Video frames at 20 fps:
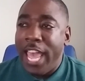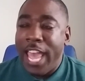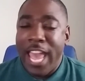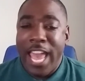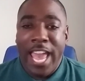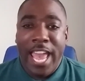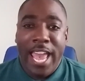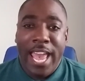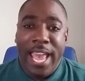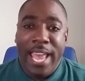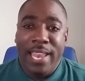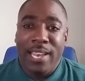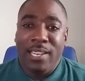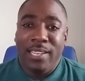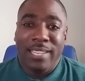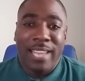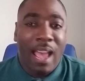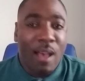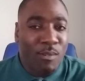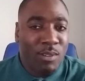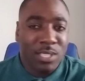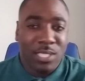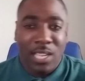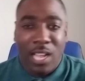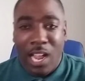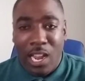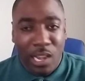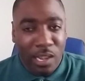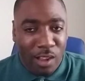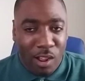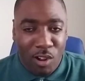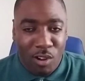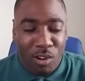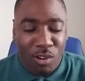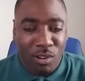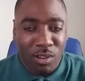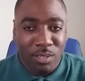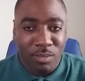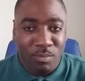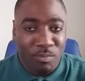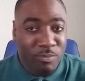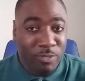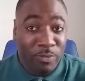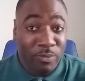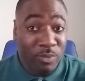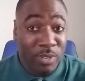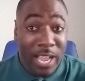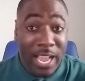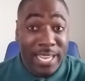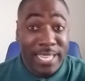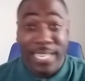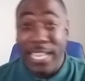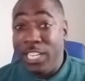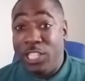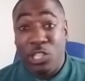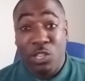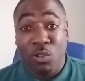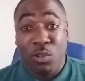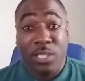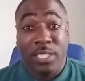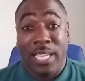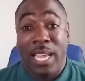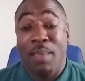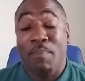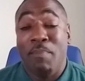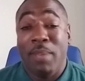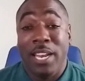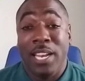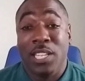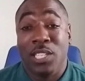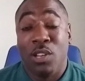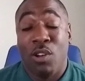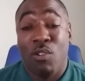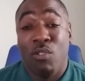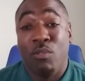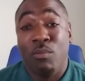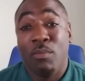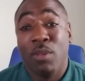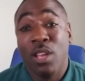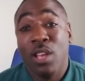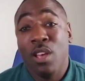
And that was a long additional 10 minutes home.